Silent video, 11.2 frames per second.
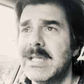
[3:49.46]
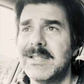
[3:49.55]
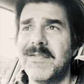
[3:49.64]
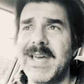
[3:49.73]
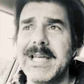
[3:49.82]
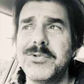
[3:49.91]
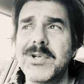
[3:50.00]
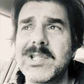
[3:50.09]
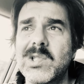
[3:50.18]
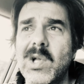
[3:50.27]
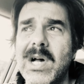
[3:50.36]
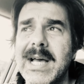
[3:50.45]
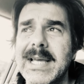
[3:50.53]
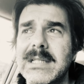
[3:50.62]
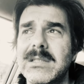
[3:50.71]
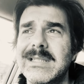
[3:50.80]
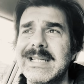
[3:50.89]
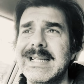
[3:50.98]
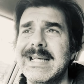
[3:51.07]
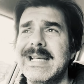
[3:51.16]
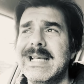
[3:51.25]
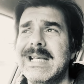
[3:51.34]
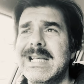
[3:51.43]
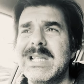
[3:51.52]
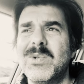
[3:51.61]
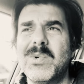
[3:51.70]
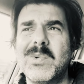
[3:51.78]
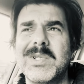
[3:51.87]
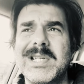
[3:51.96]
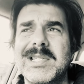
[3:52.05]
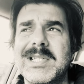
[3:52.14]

So if Hendrix died, what was it,